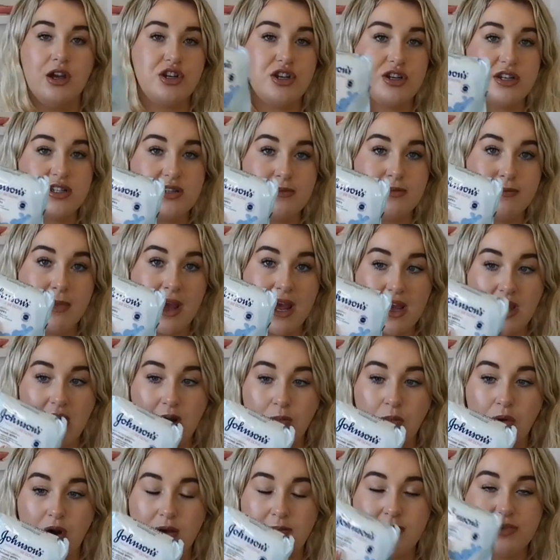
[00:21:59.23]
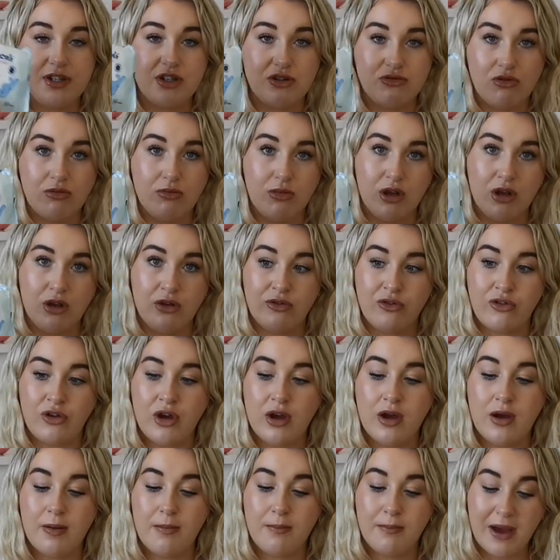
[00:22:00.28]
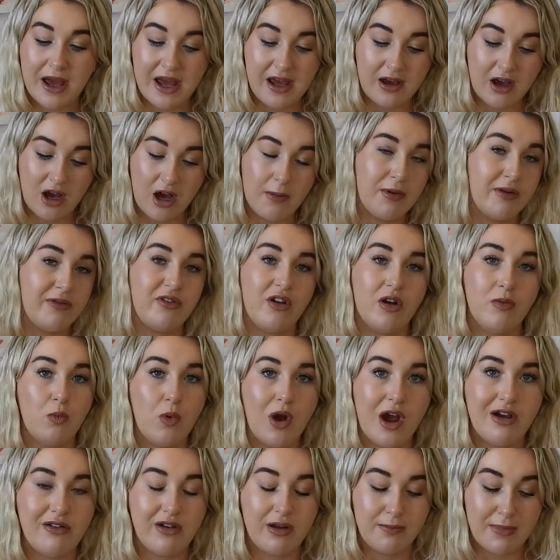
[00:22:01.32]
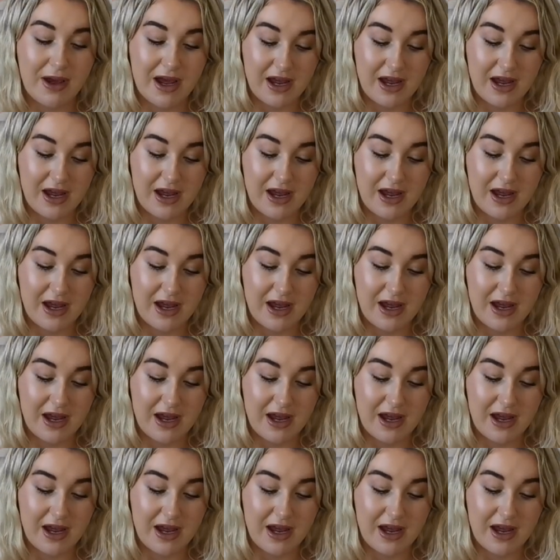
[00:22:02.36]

just some makeup wipes to remove makeup if I'm wearing